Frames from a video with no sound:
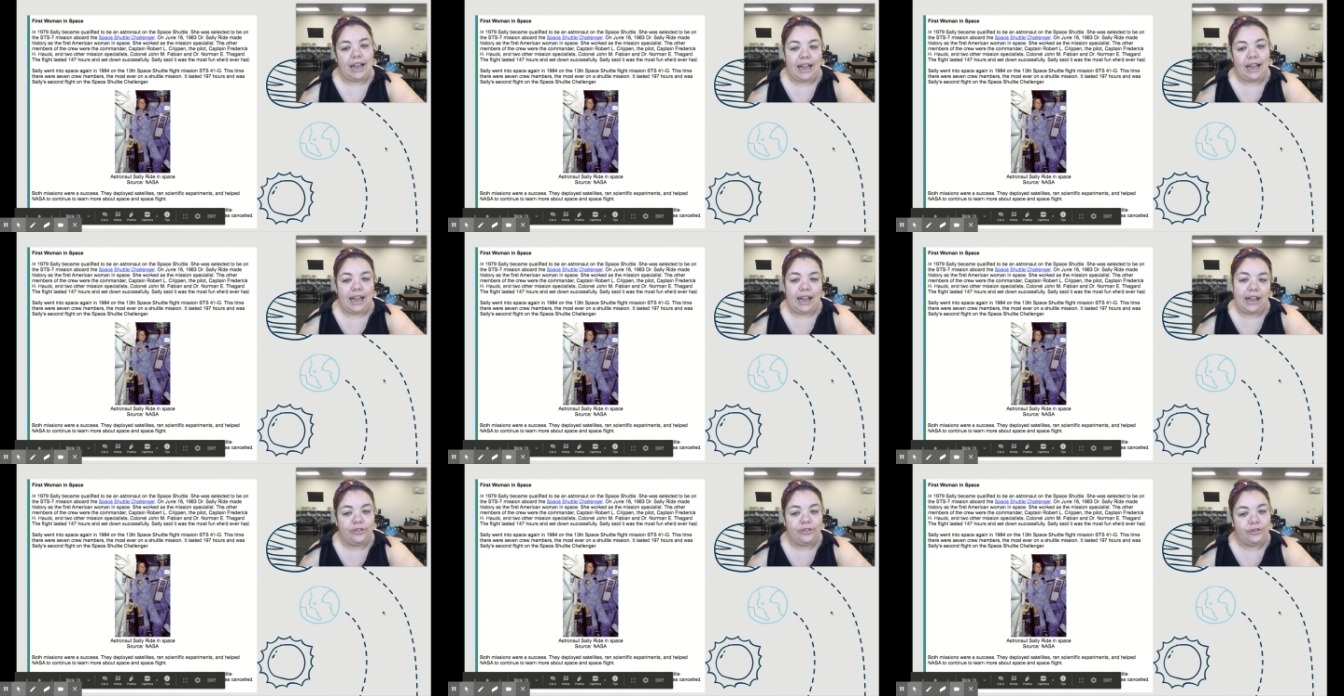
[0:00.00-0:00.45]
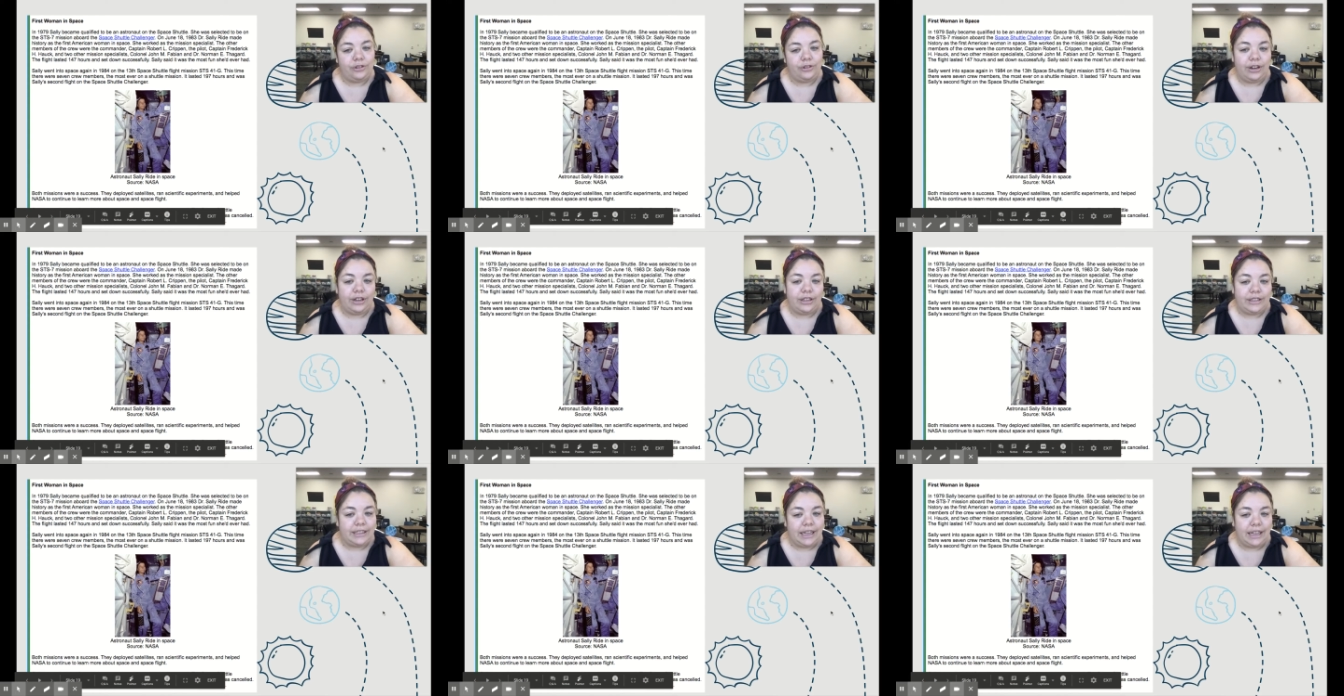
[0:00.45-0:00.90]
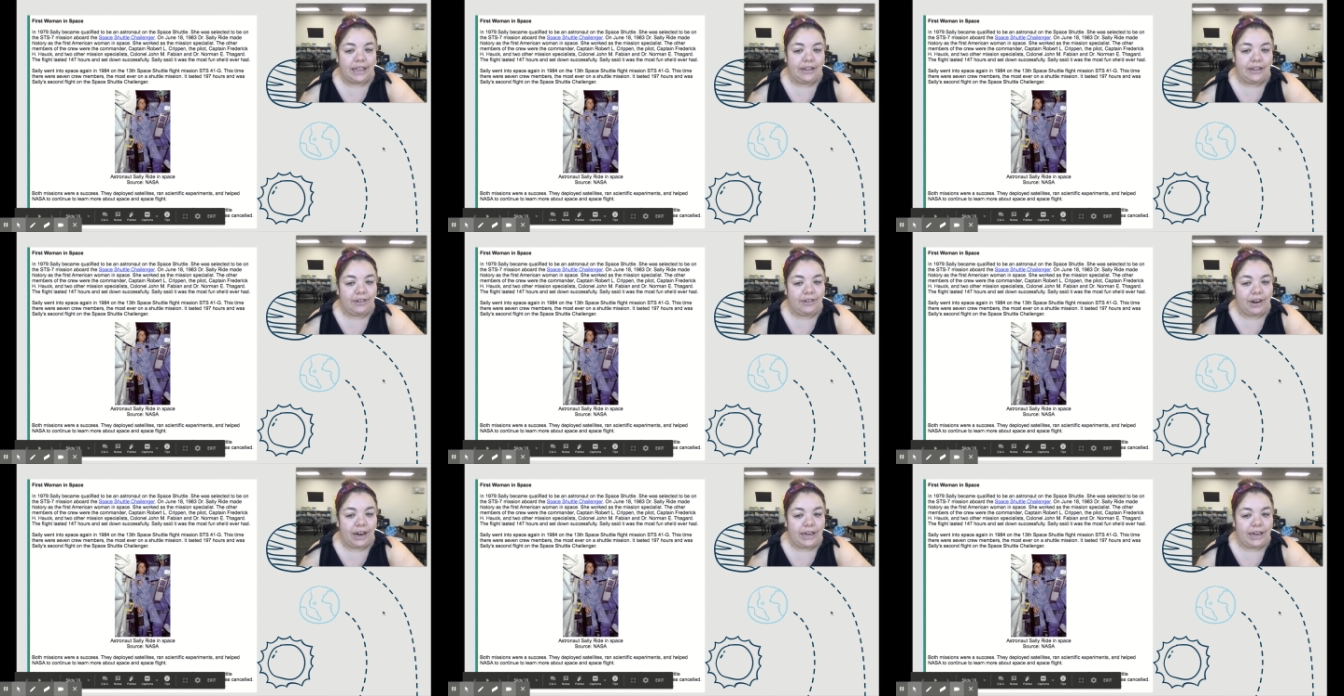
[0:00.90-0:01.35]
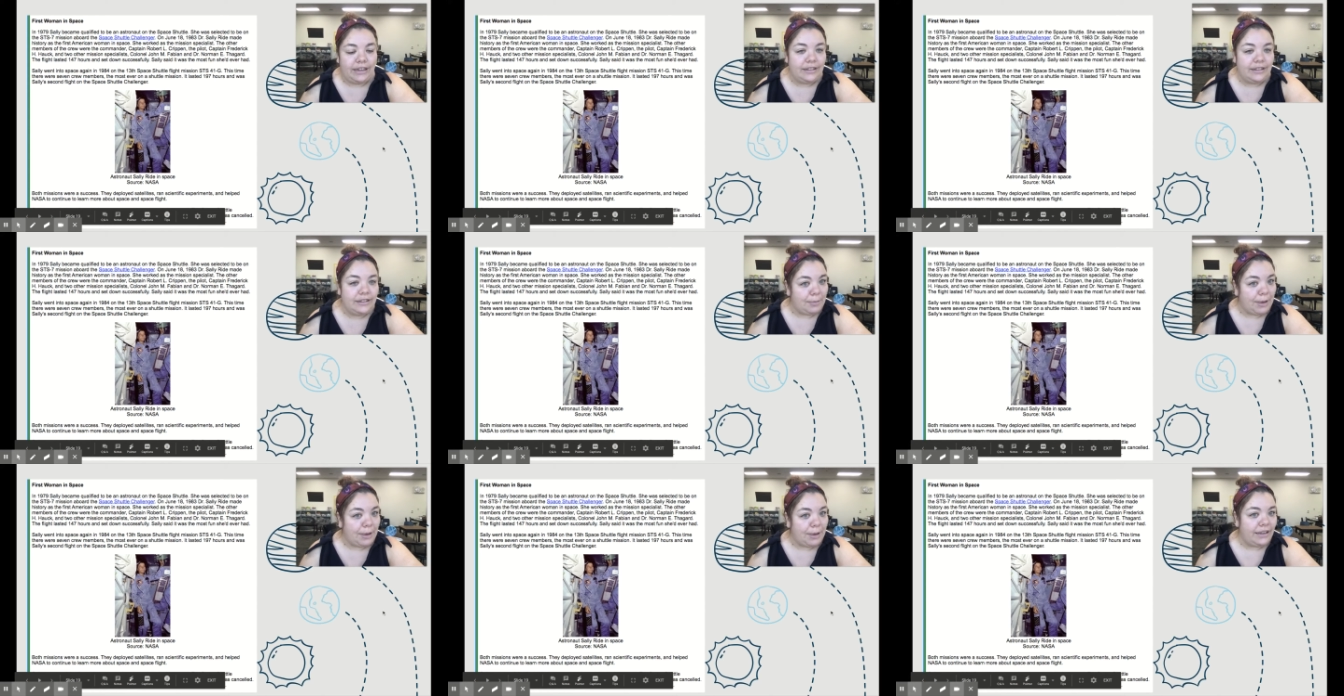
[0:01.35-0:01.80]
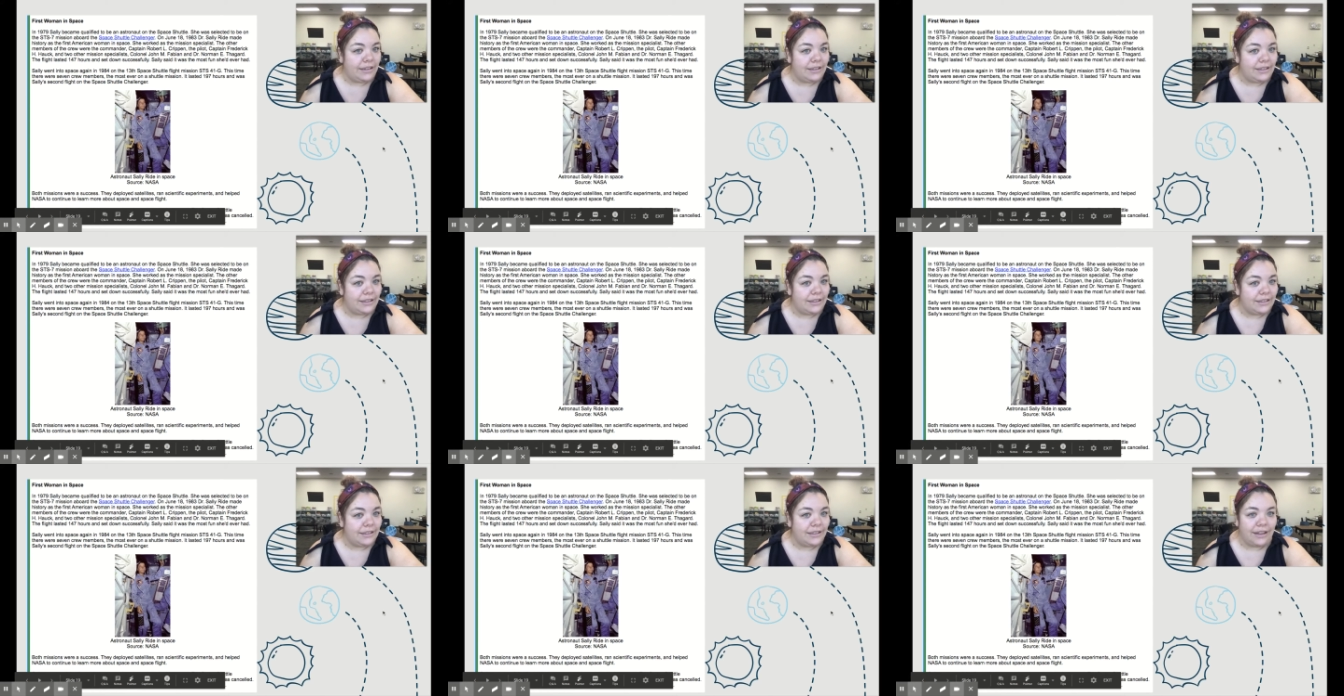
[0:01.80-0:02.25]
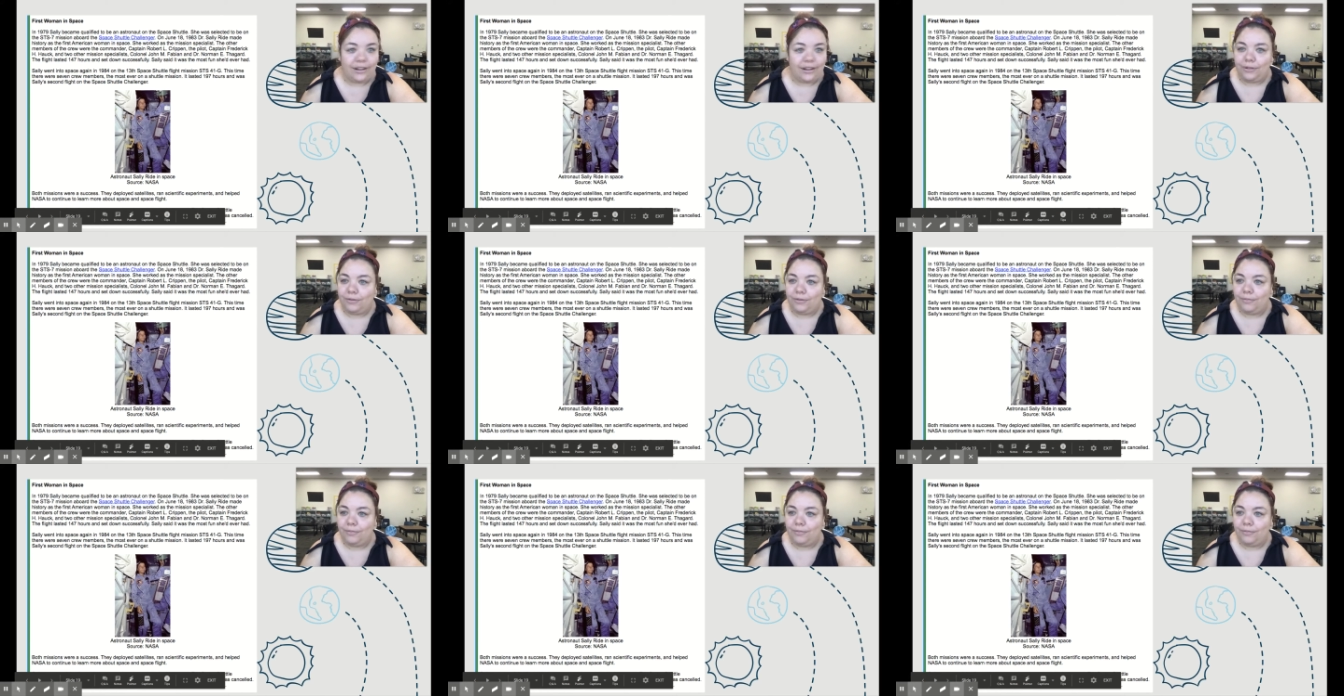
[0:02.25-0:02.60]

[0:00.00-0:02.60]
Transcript: astronaut Sally Ride in space. So